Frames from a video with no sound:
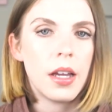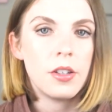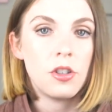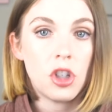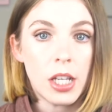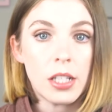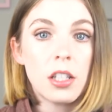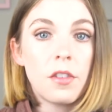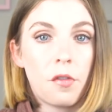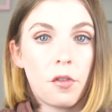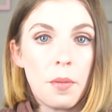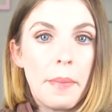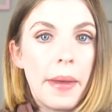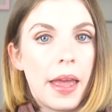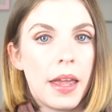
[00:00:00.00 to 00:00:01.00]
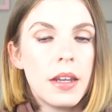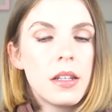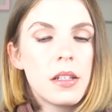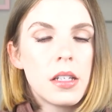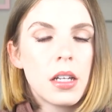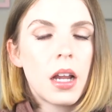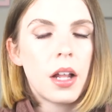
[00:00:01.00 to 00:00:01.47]
Just for
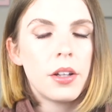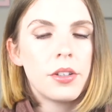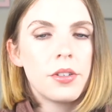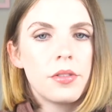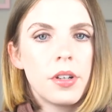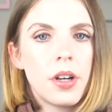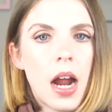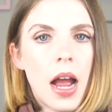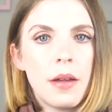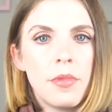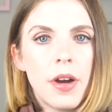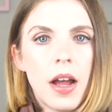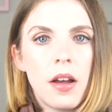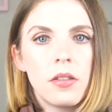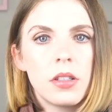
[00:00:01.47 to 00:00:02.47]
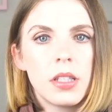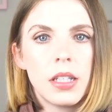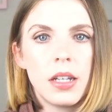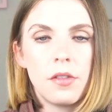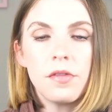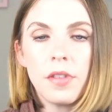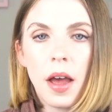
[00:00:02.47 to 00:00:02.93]
Men to color their eyebrows,
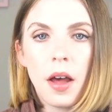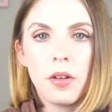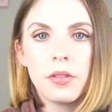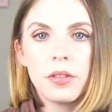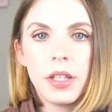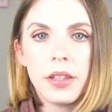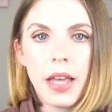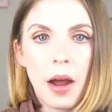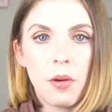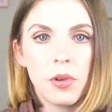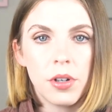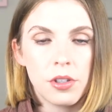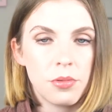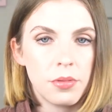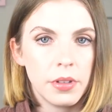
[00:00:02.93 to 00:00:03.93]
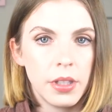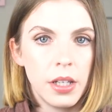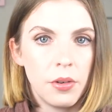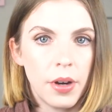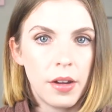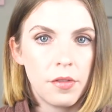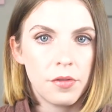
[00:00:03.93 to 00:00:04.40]
and have found that that works really
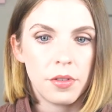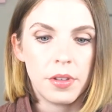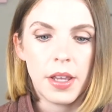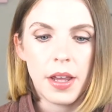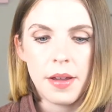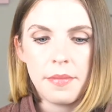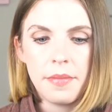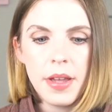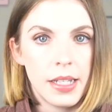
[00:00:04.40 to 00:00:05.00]
great for them.